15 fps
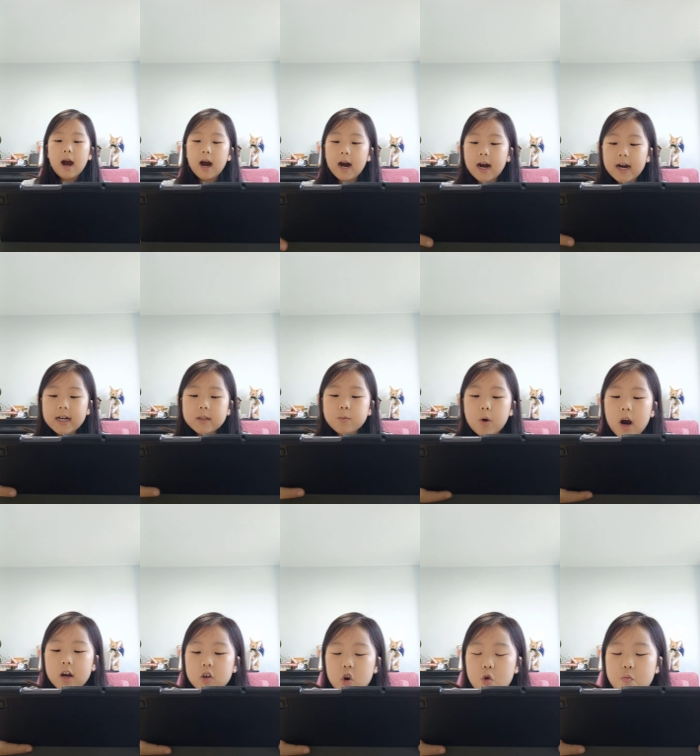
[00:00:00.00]
Eyes
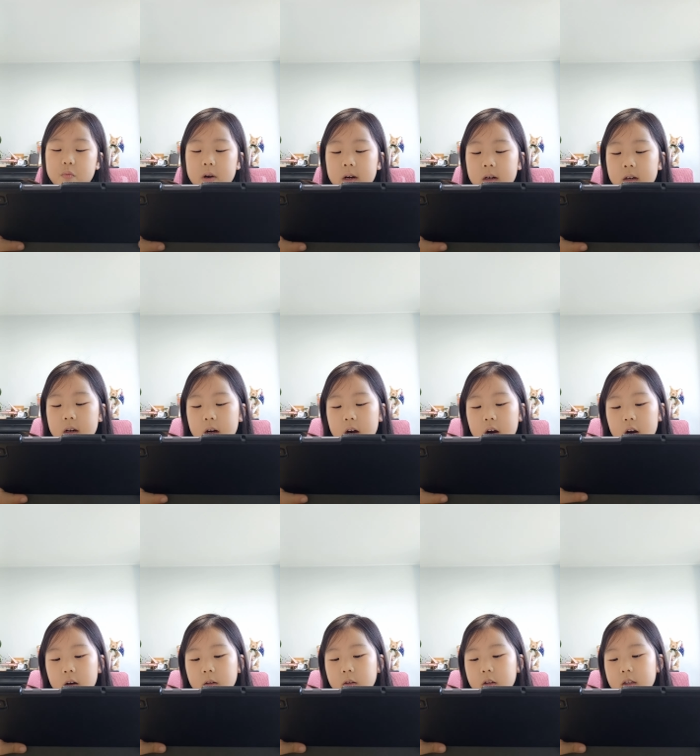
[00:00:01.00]
wide open, the
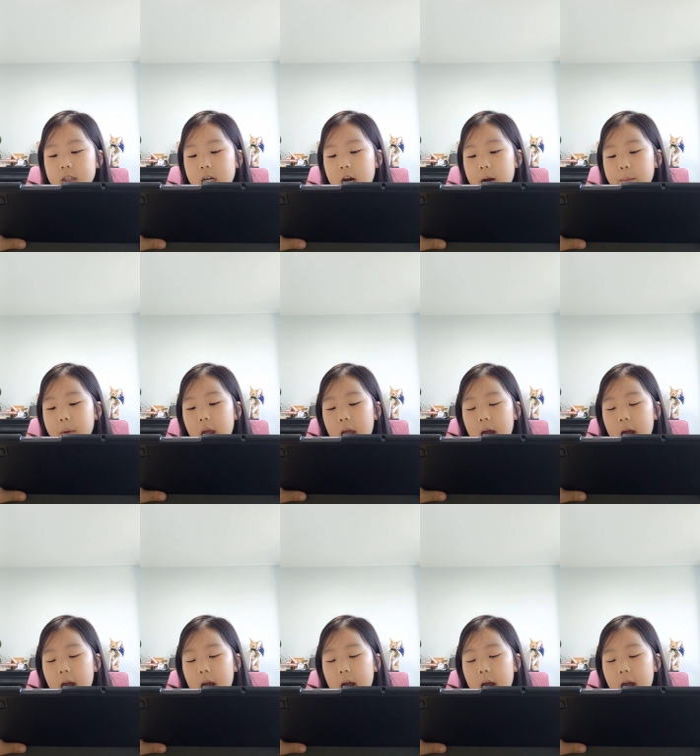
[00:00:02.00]
girl looked up.